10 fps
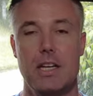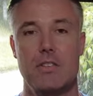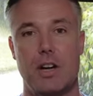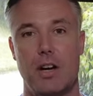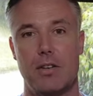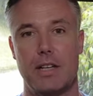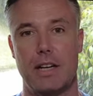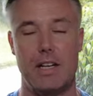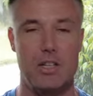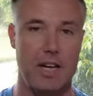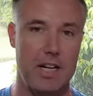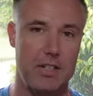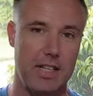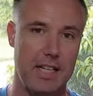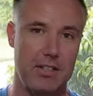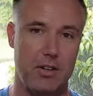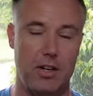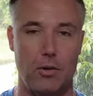So I can change the inside